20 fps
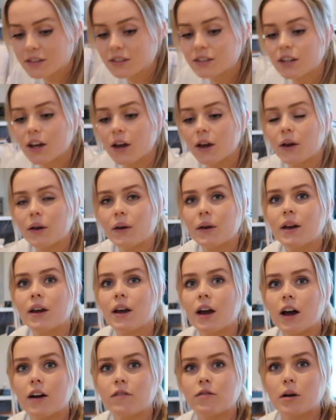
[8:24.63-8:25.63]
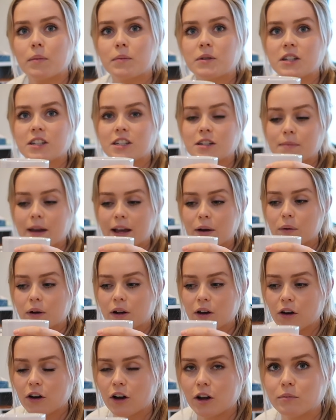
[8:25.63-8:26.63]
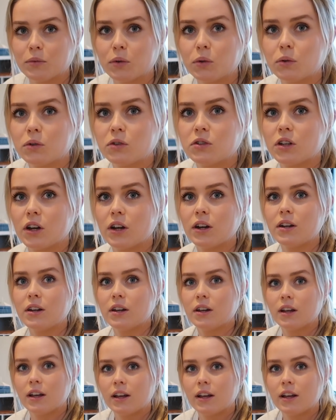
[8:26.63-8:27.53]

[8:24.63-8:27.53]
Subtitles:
So I've opted to make one at home. Also,